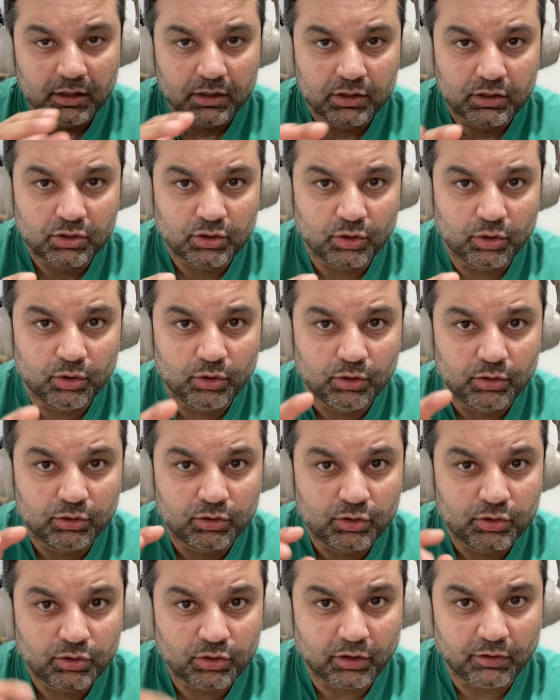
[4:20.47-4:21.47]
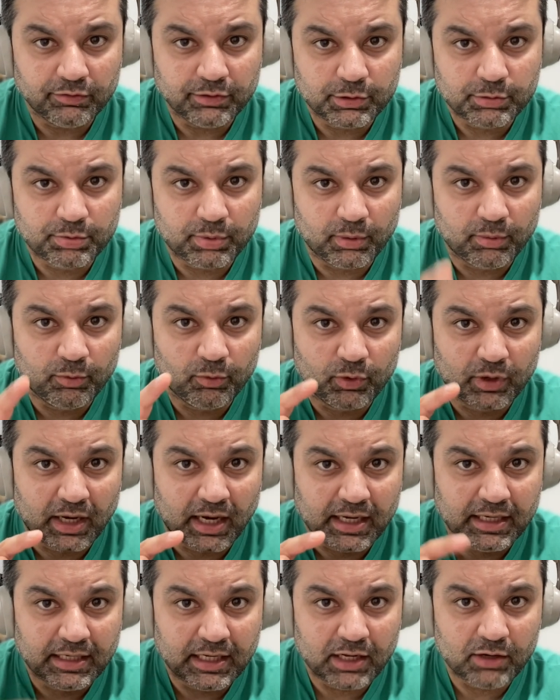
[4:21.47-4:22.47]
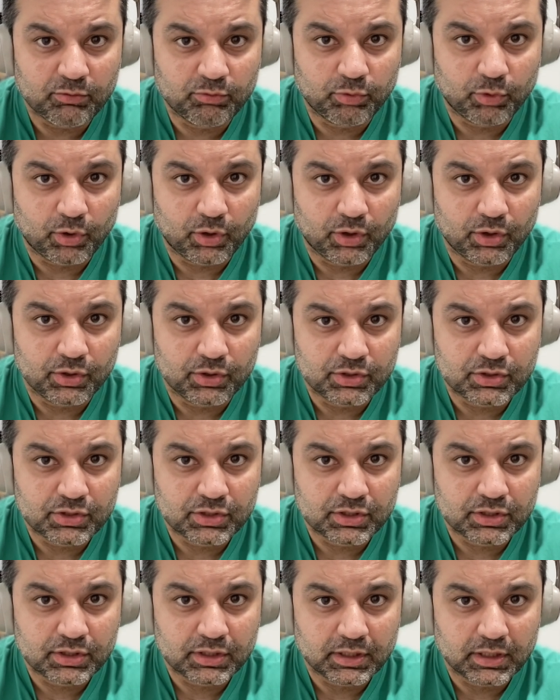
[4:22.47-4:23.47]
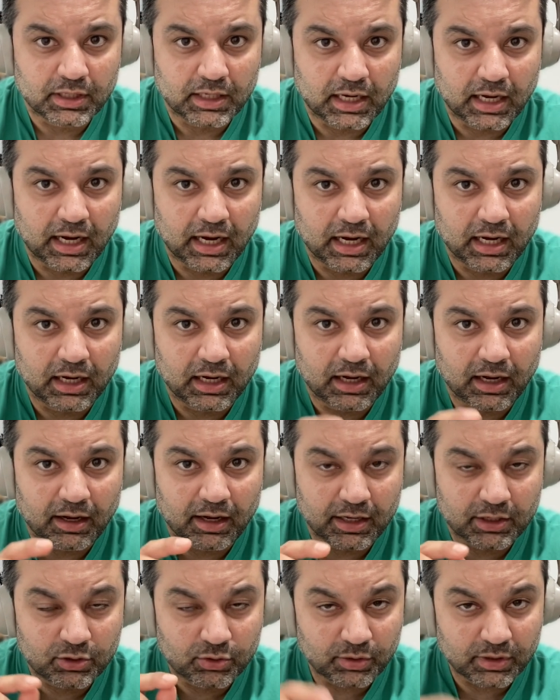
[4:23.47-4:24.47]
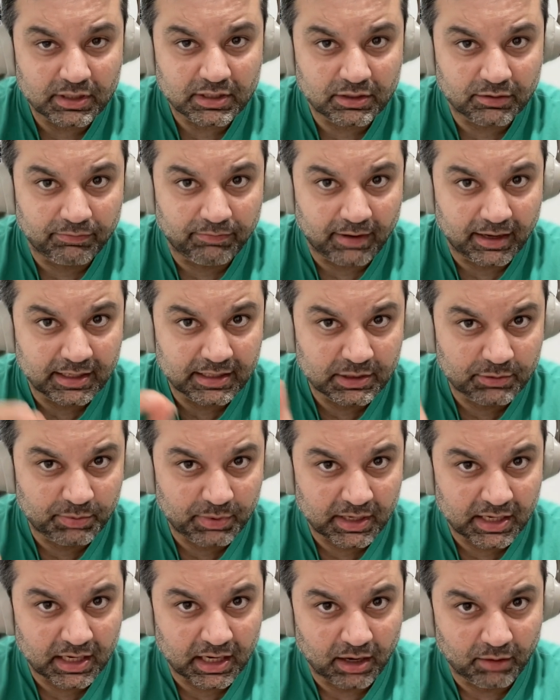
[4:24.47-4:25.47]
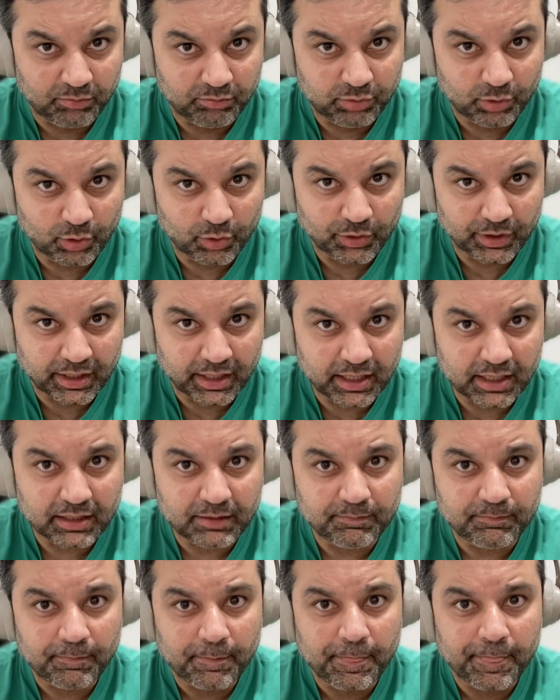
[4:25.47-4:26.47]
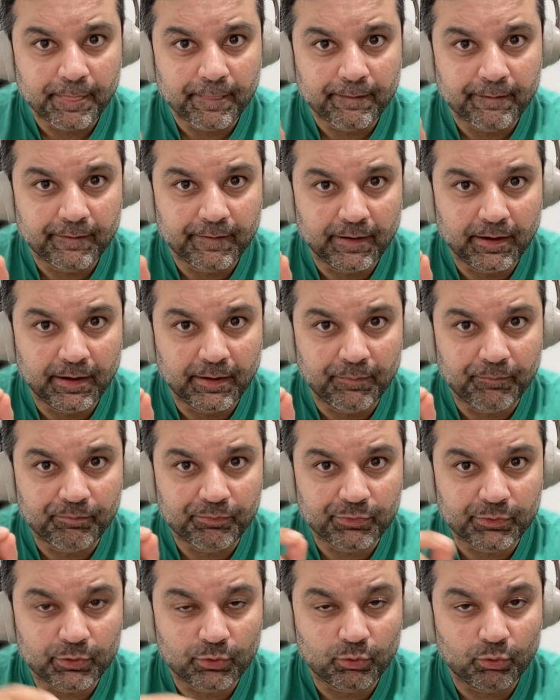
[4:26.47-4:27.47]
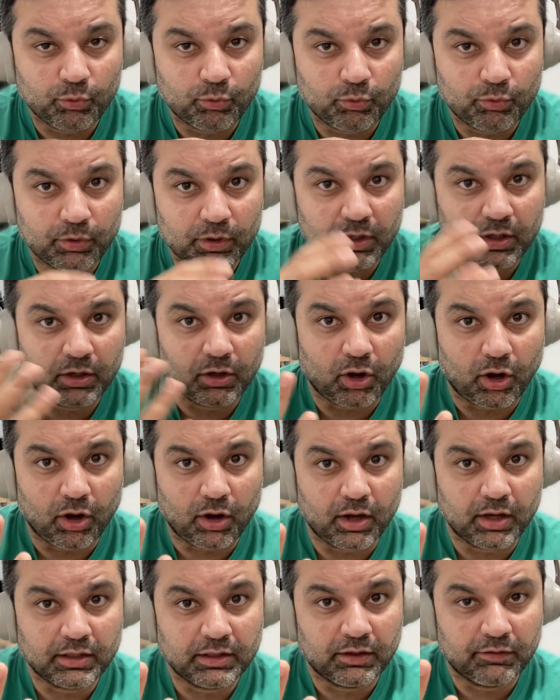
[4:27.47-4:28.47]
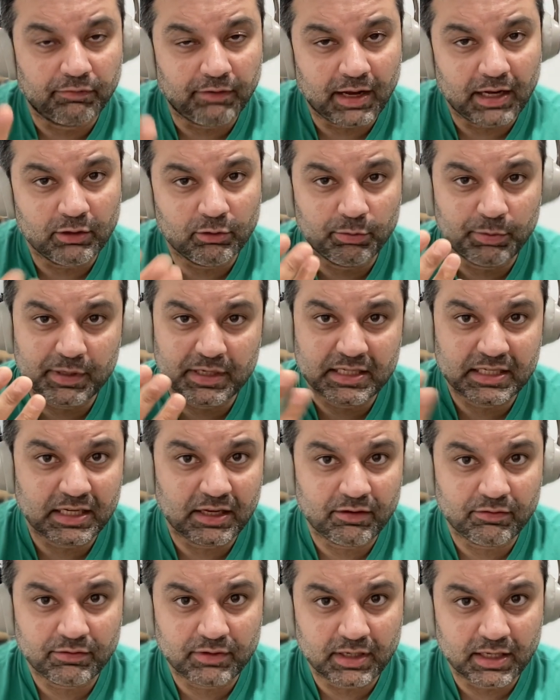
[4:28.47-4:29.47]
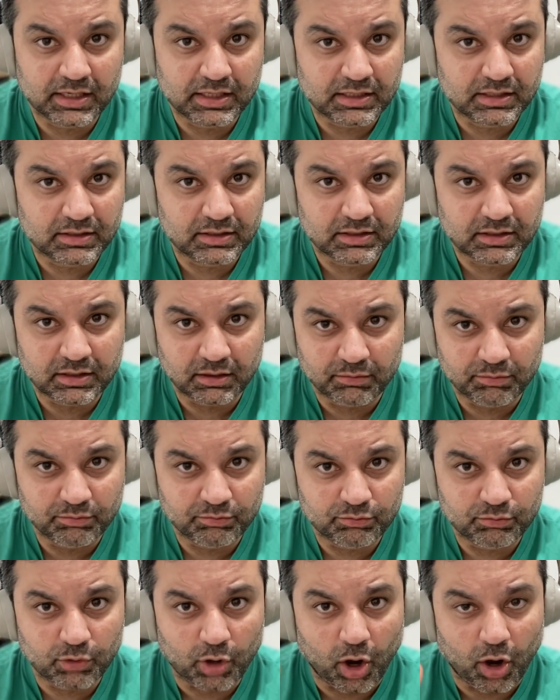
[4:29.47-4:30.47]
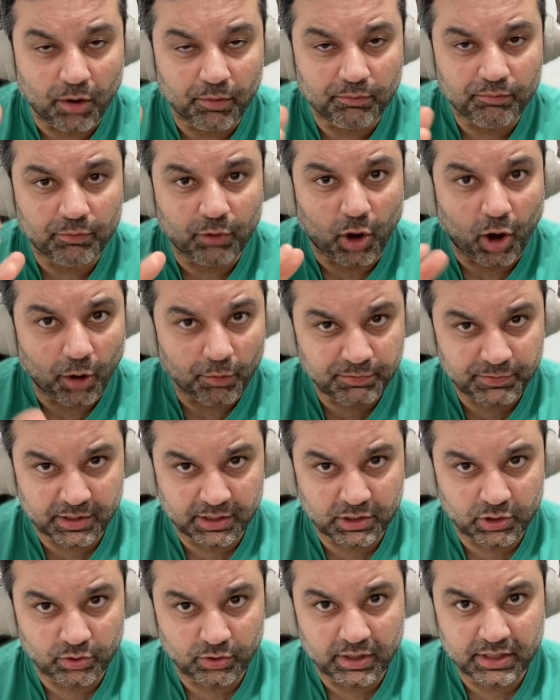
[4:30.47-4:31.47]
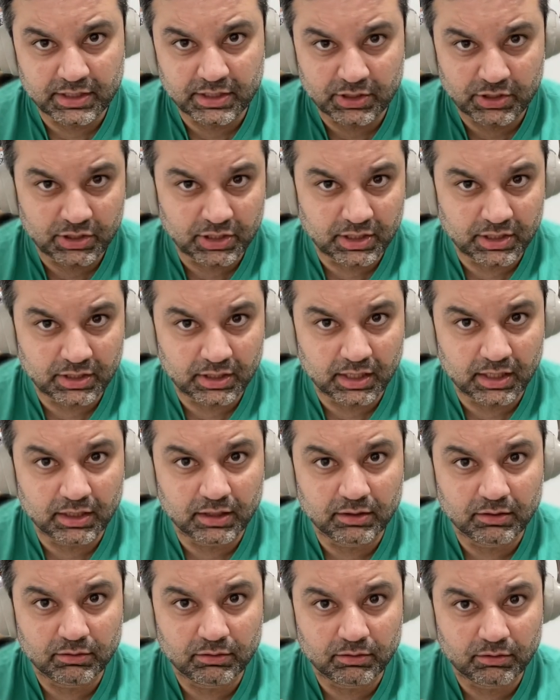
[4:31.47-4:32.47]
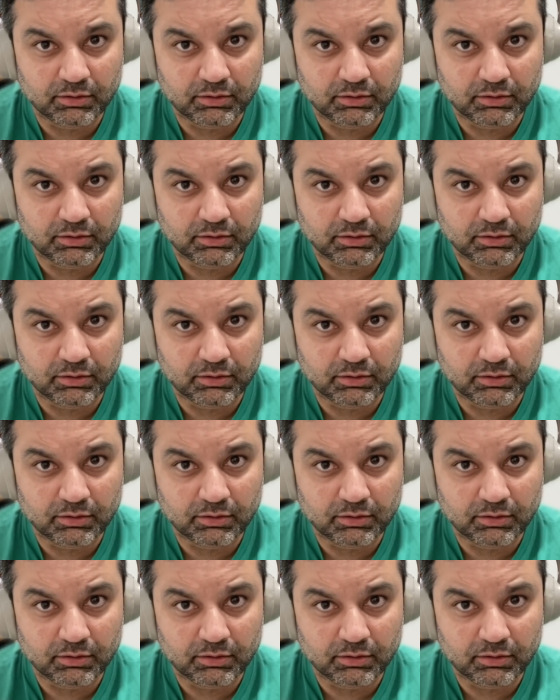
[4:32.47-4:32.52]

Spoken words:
So to solve this problem, what I did was, as soon as the file is being uploaded, um, the file will be saved in some object storage in